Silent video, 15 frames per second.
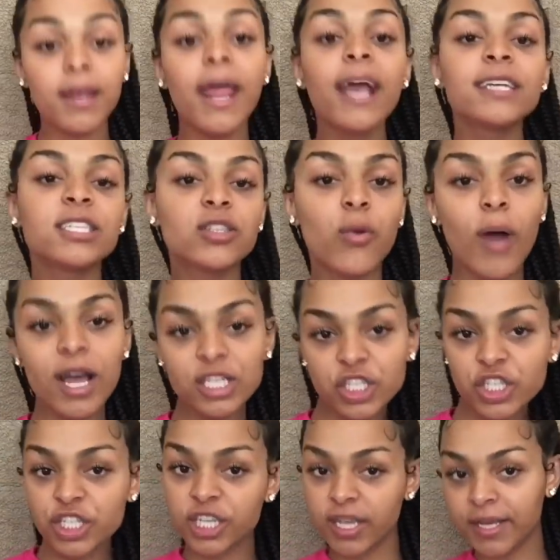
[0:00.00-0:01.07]
Next
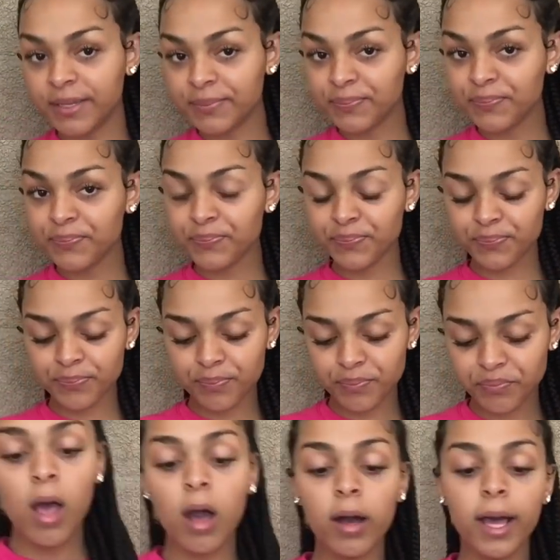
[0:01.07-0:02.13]
question.
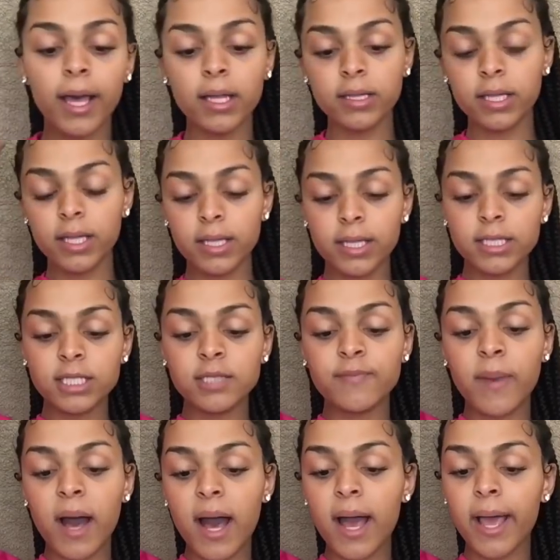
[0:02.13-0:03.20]
Okay, this is
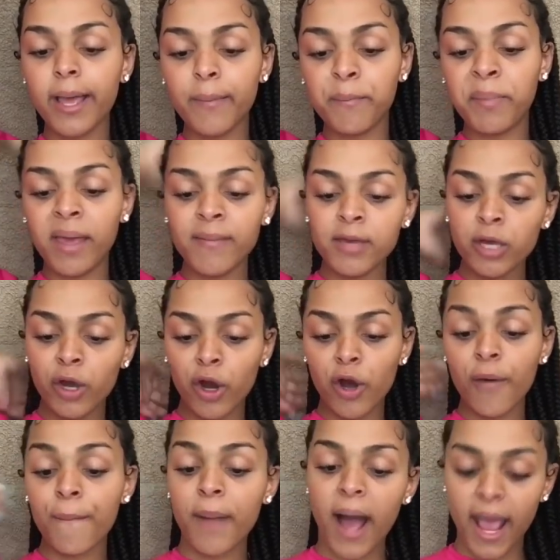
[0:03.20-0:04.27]
by baby
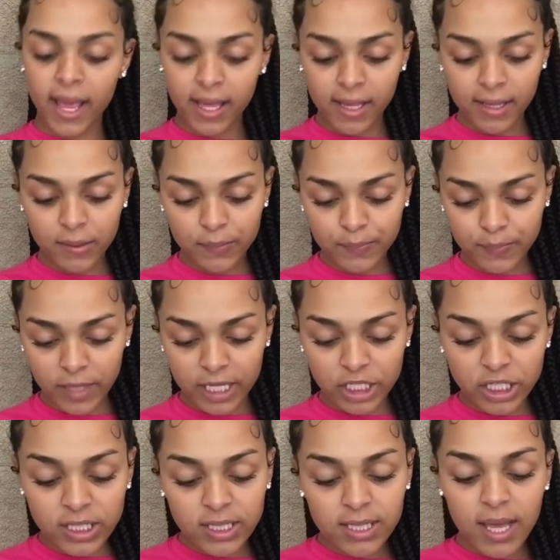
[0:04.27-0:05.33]
girl Maya. And
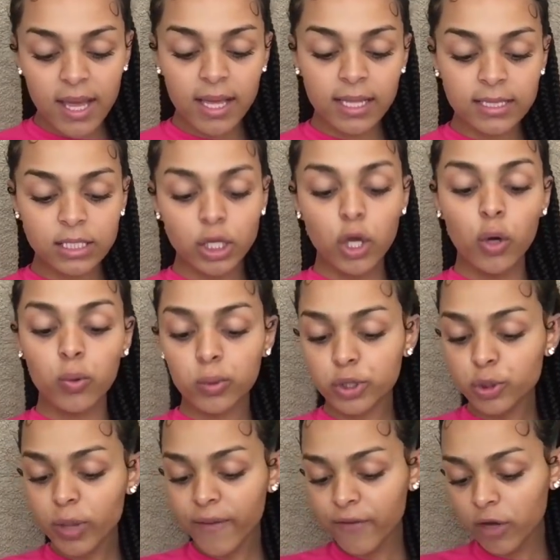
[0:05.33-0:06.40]
she says,
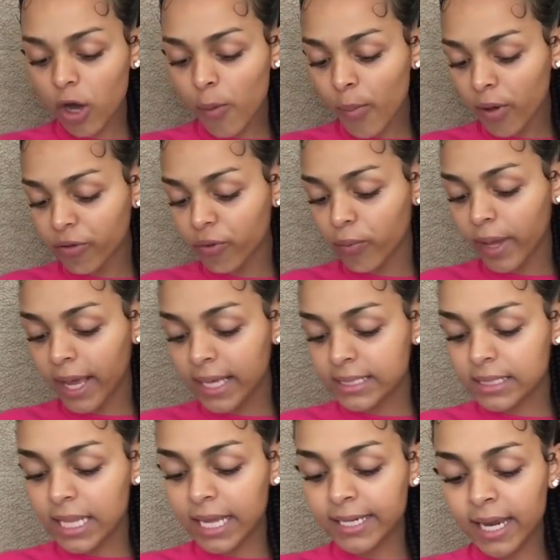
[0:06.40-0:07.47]
would you ever go both
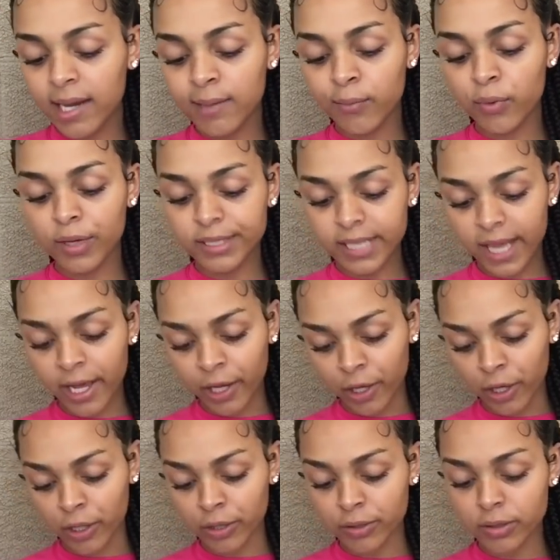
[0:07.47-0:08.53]
ways, like dating boys and
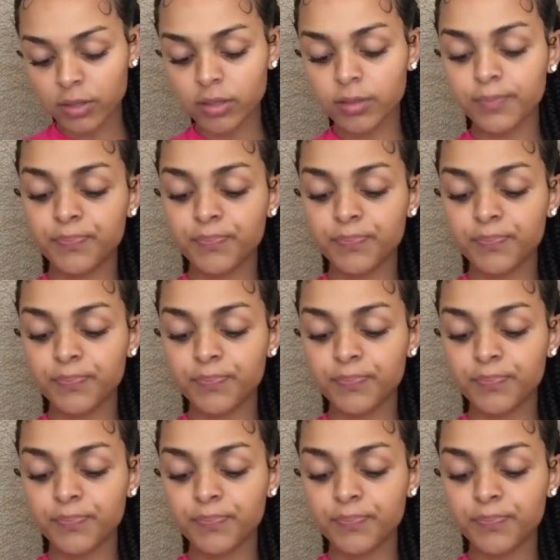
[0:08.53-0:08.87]
girls?